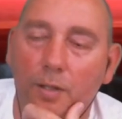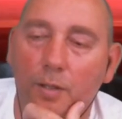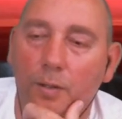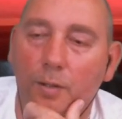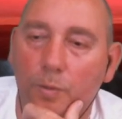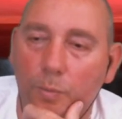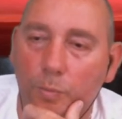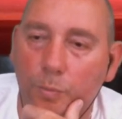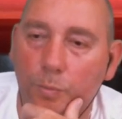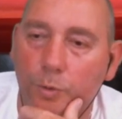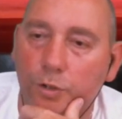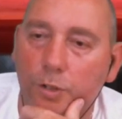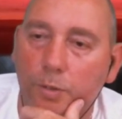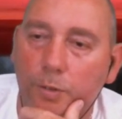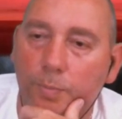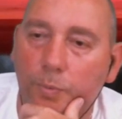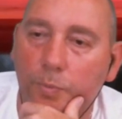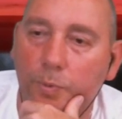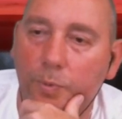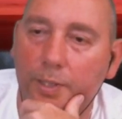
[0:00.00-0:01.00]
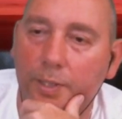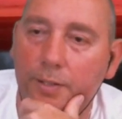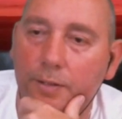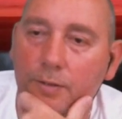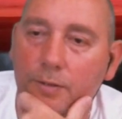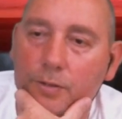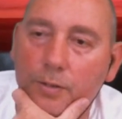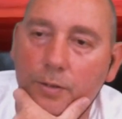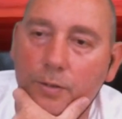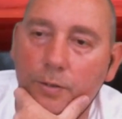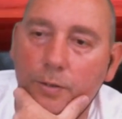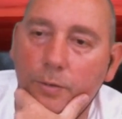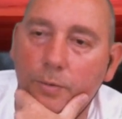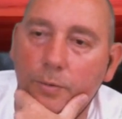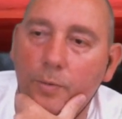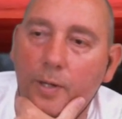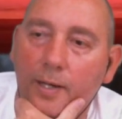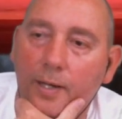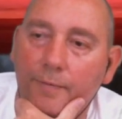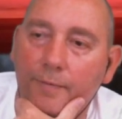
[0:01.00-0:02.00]
Would you be willing to
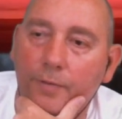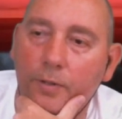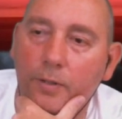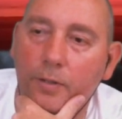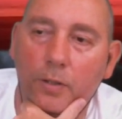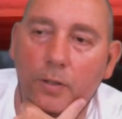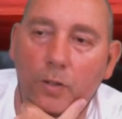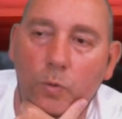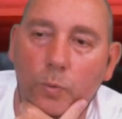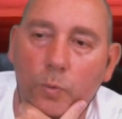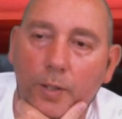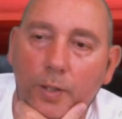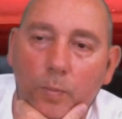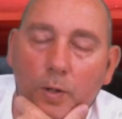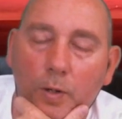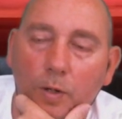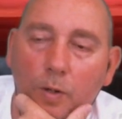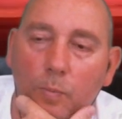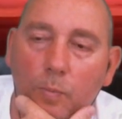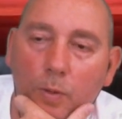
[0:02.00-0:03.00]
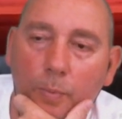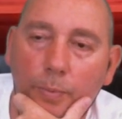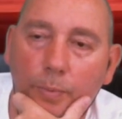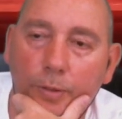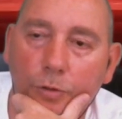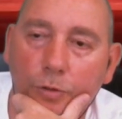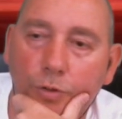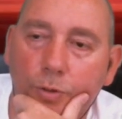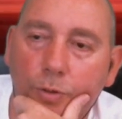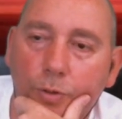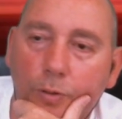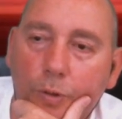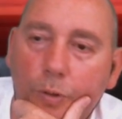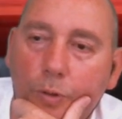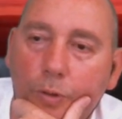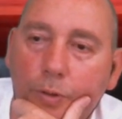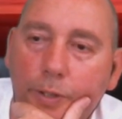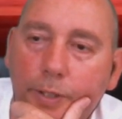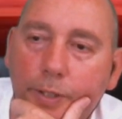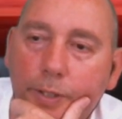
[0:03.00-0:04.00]
have a quick one-on-one with Sean
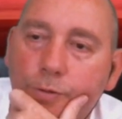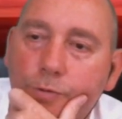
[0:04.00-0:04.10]
Hawkins